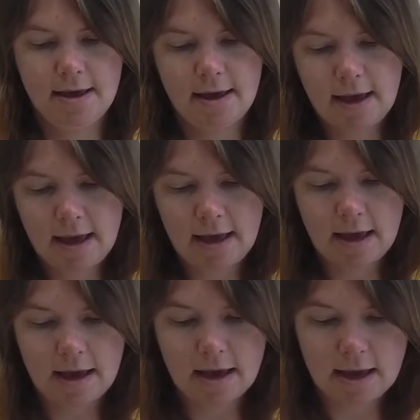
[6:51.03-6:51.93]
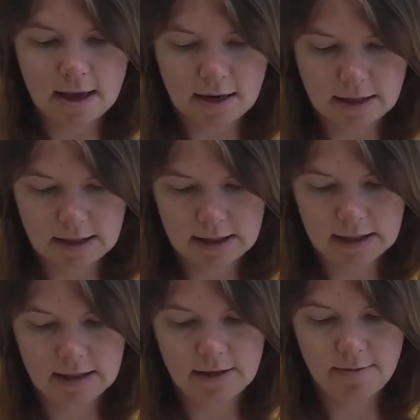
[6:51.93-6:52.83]
and
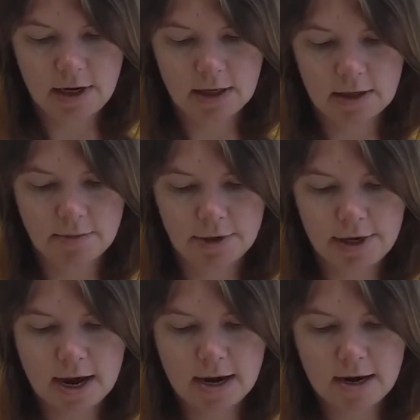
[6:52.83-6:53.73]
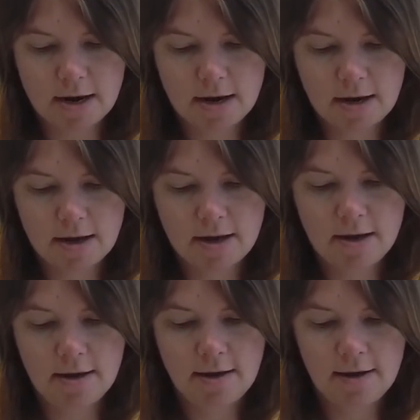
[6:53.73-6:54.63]
make a double knot.
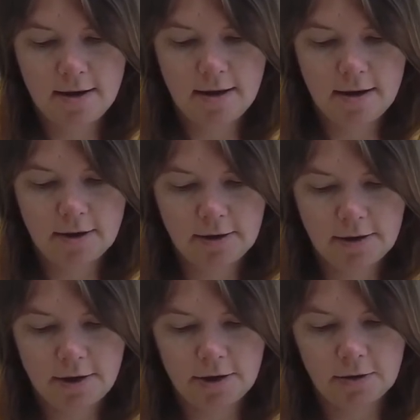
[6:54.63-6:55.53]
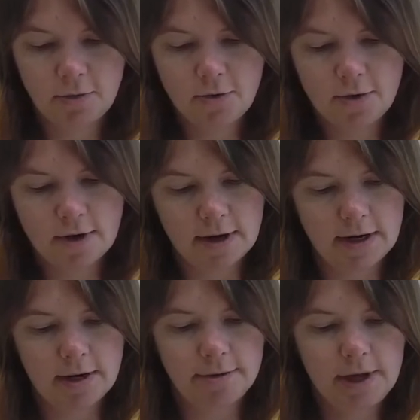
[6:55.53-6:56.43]
So there's one
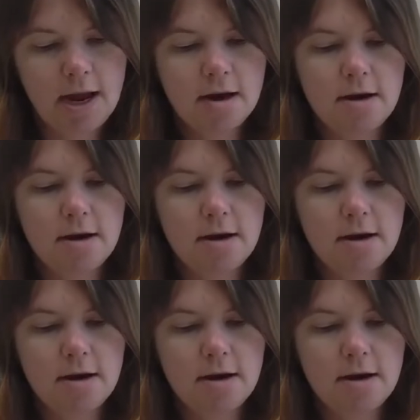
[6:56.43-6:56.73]
double knot.